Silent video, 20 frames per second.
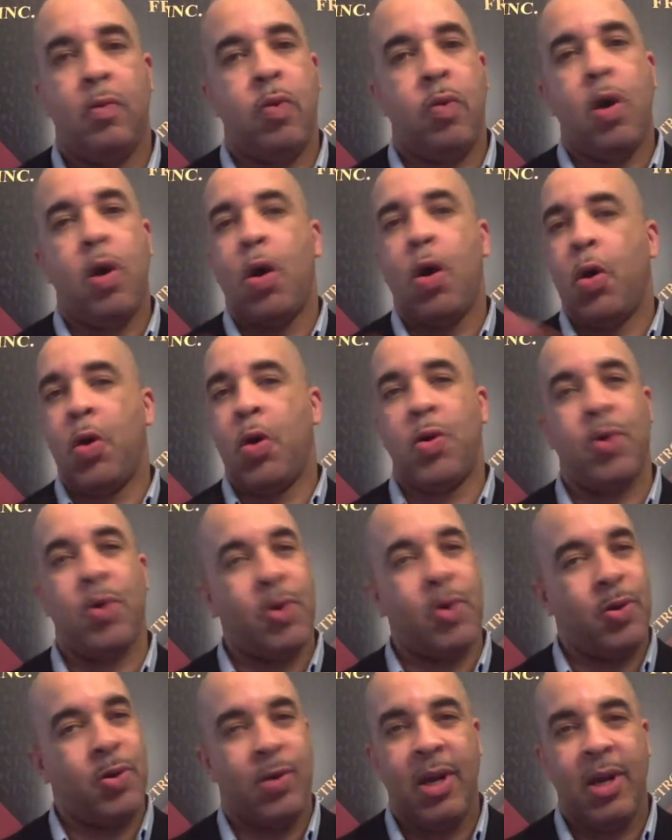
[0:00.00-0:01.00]

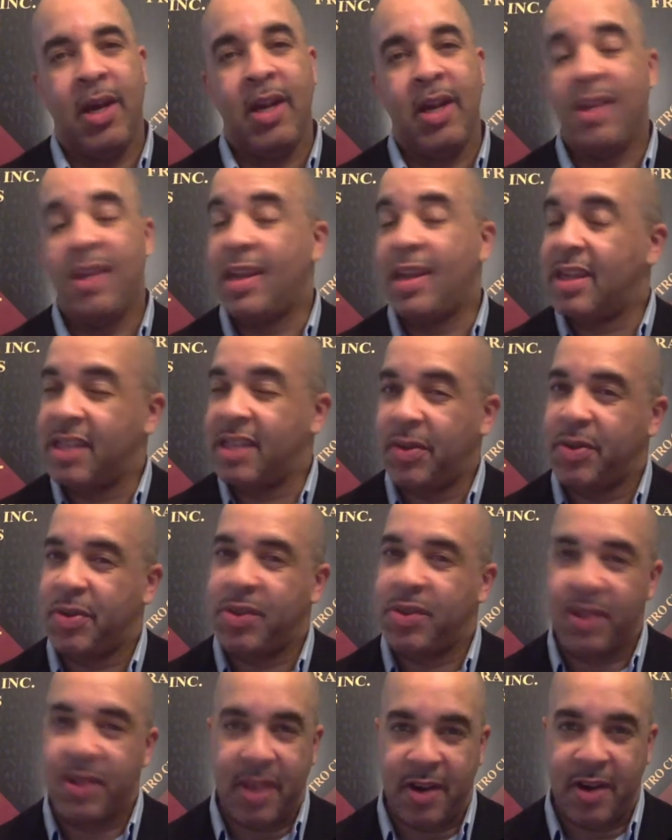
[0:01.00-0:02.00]
Whoa. That's not what
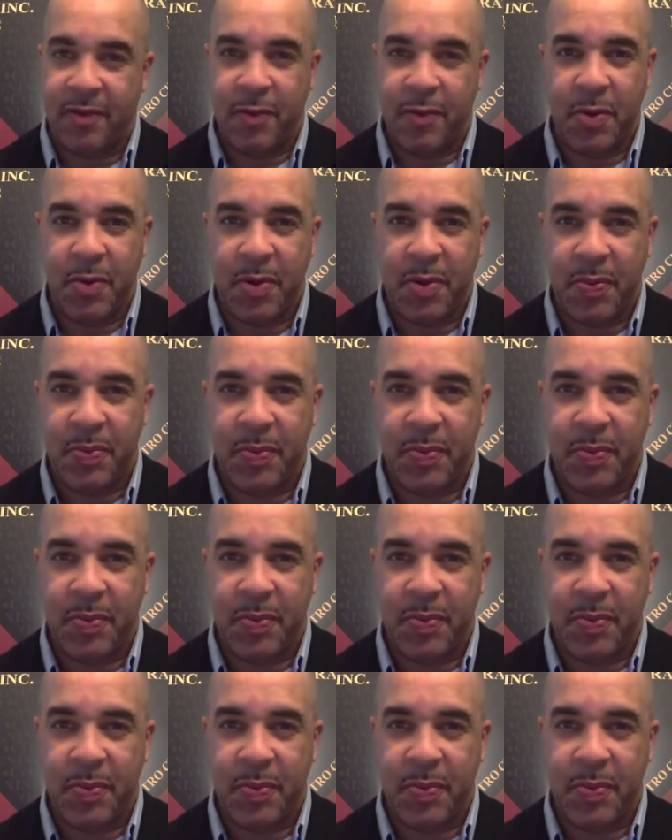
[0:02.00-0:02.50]
you're there for.